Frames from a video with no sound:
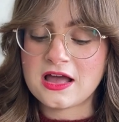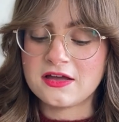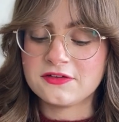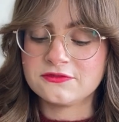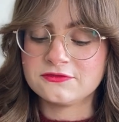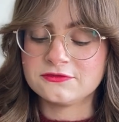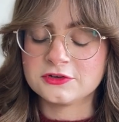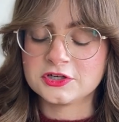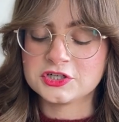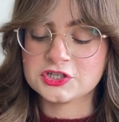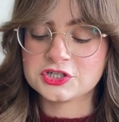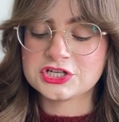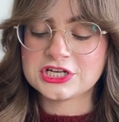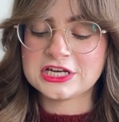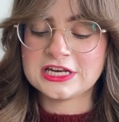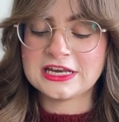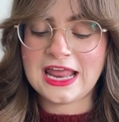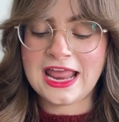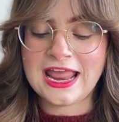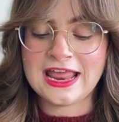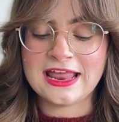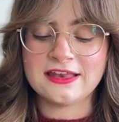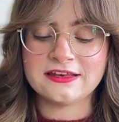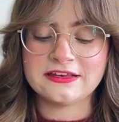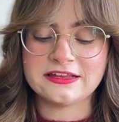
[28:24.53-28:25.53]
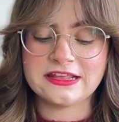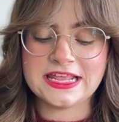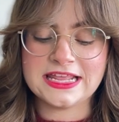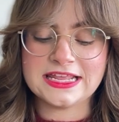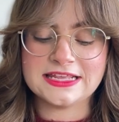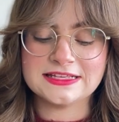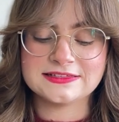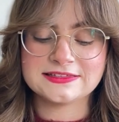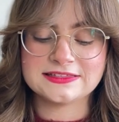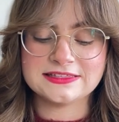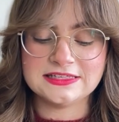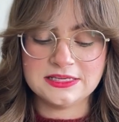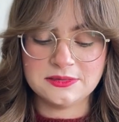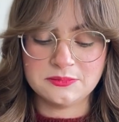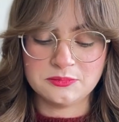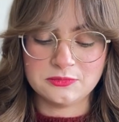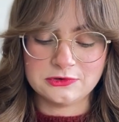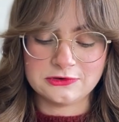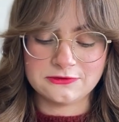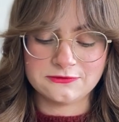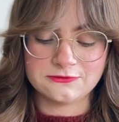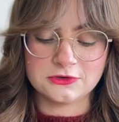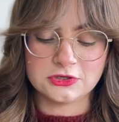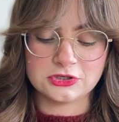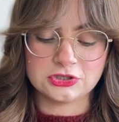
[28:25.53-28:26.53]
version and a seamed
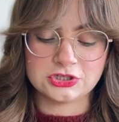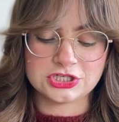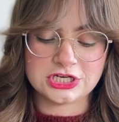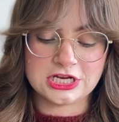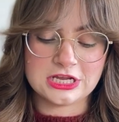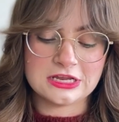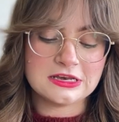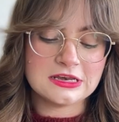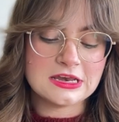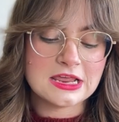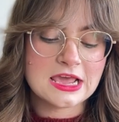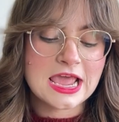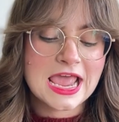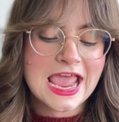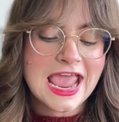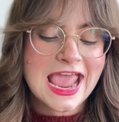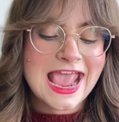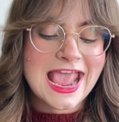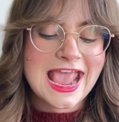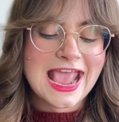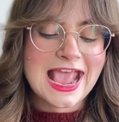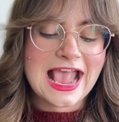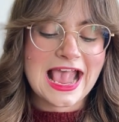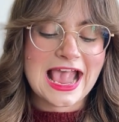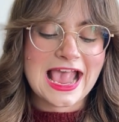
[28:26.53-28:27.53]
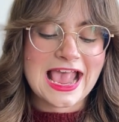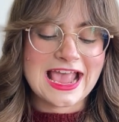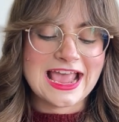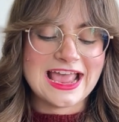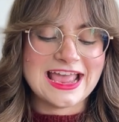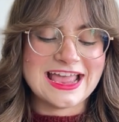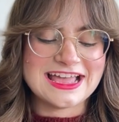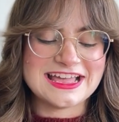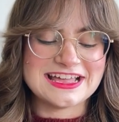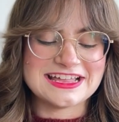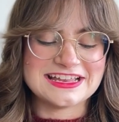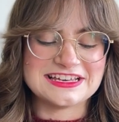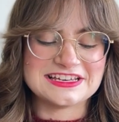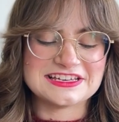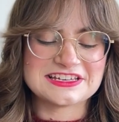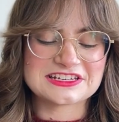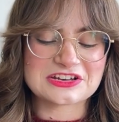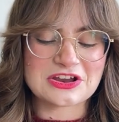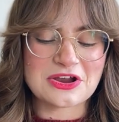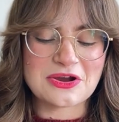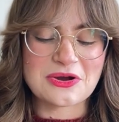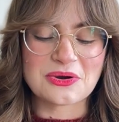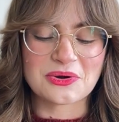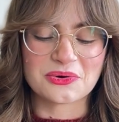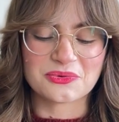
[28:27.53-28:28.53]
version. And
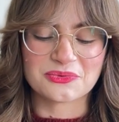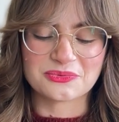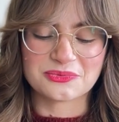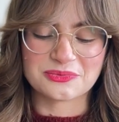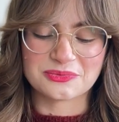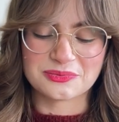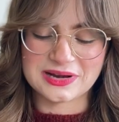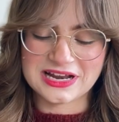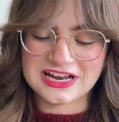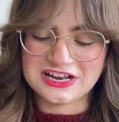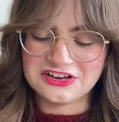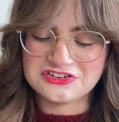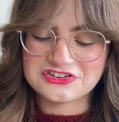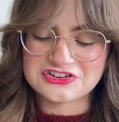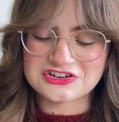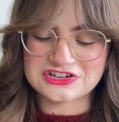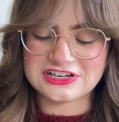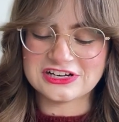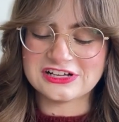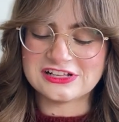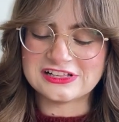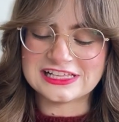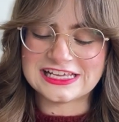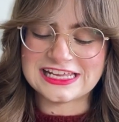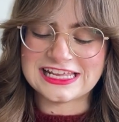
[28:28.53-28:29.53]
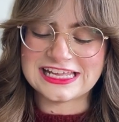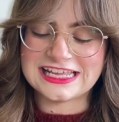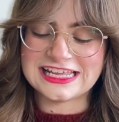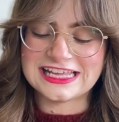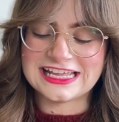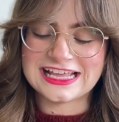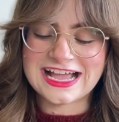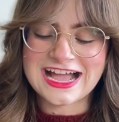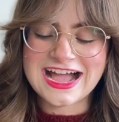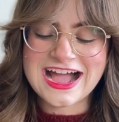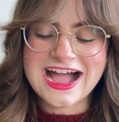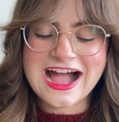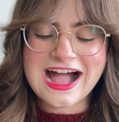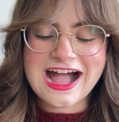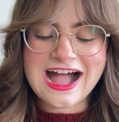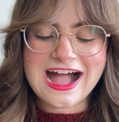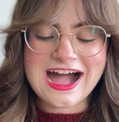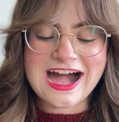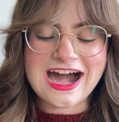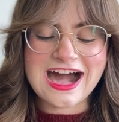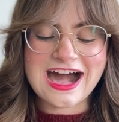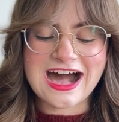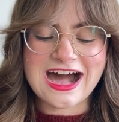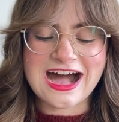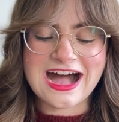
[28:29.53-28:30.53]
originally
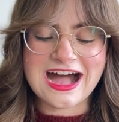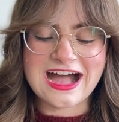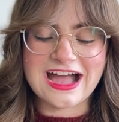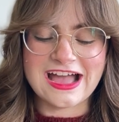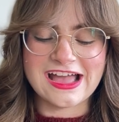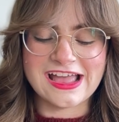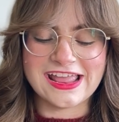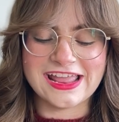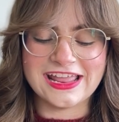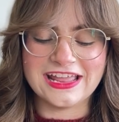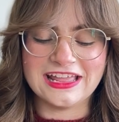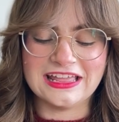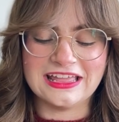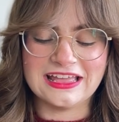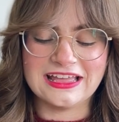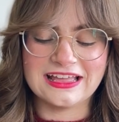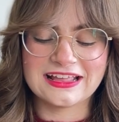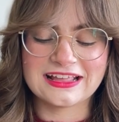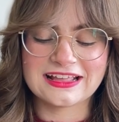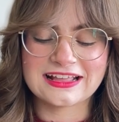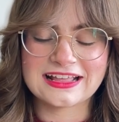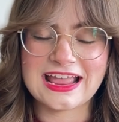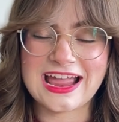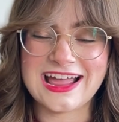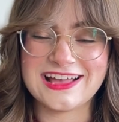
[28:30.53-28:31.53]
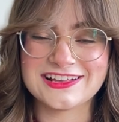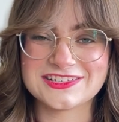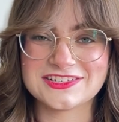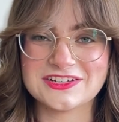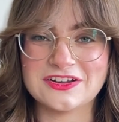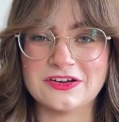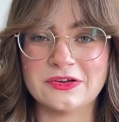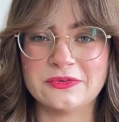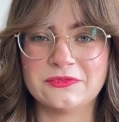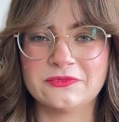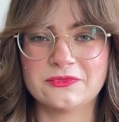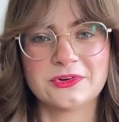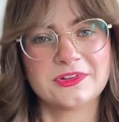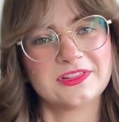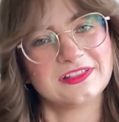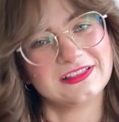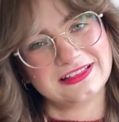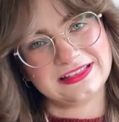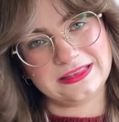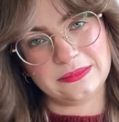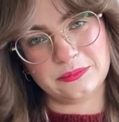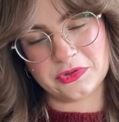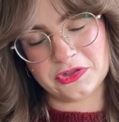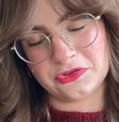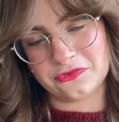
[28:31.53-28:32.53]
I cast on for the
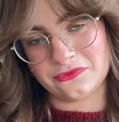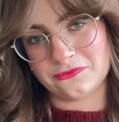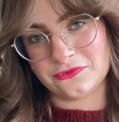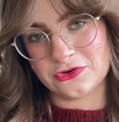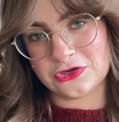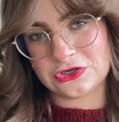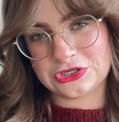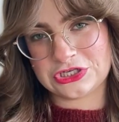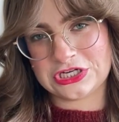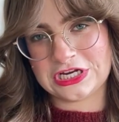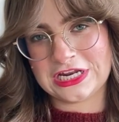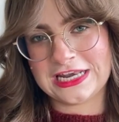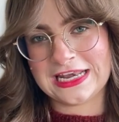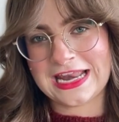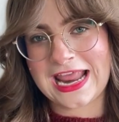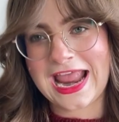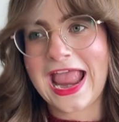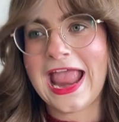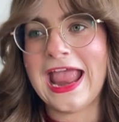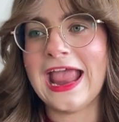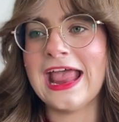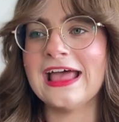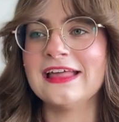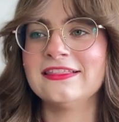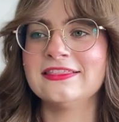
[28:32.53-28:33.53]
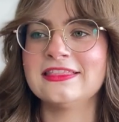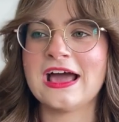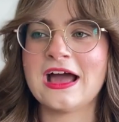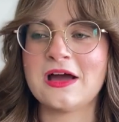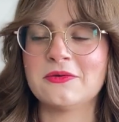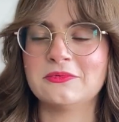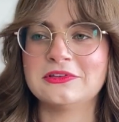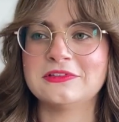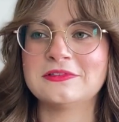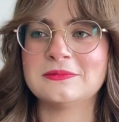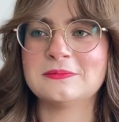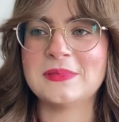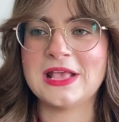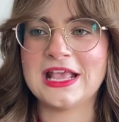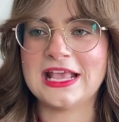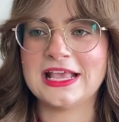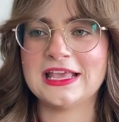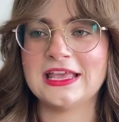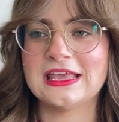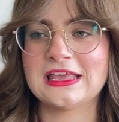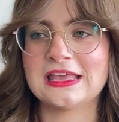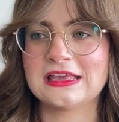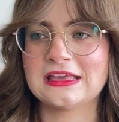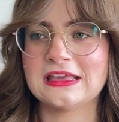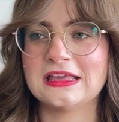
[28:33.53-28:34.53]
seamless version, and that was making